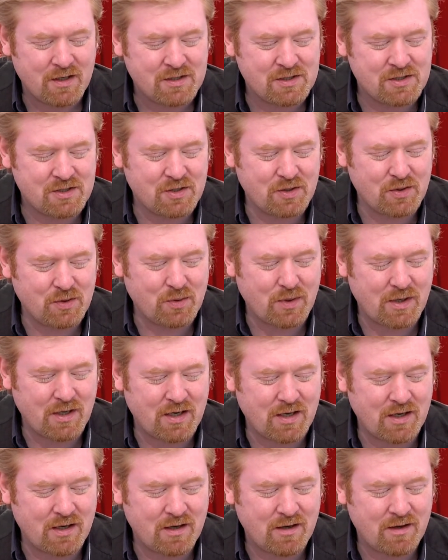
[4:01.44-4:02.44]

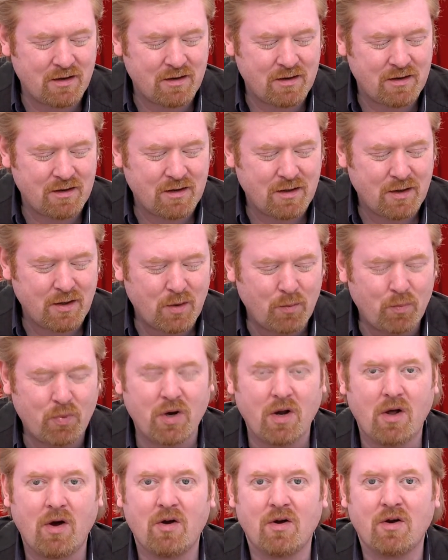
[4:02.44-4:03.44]
to
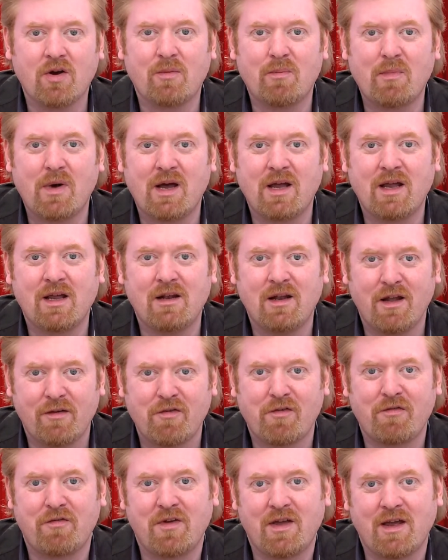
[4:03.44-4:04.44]
prolong my love
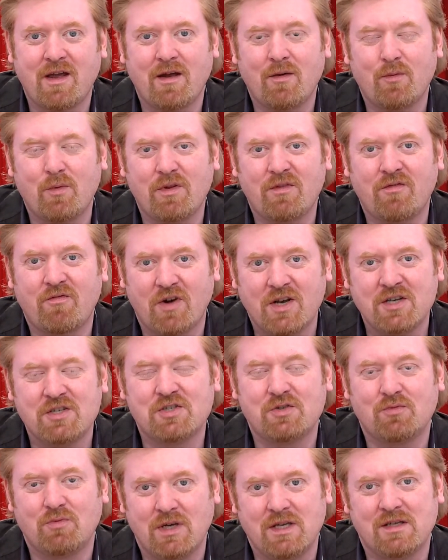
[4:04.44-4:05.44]
affair with
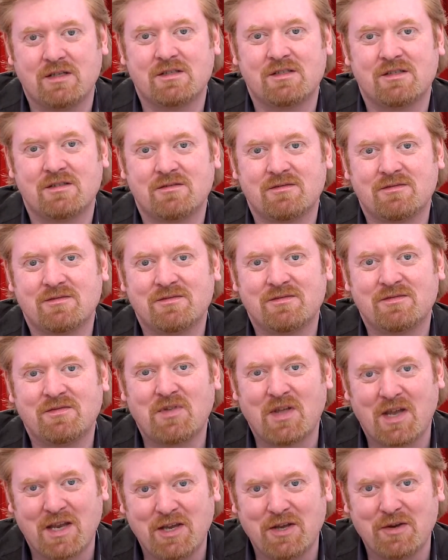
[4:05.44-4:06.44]
French readers.
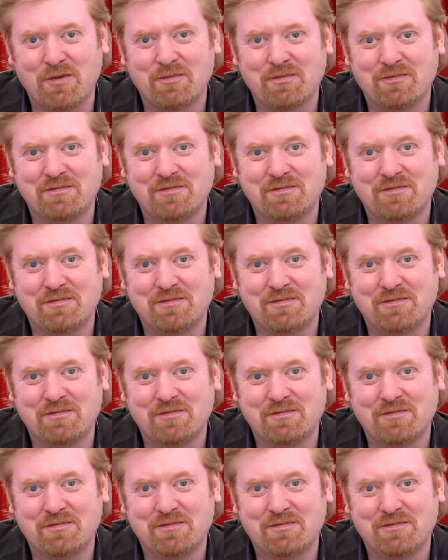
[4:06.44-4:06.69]
Thank you.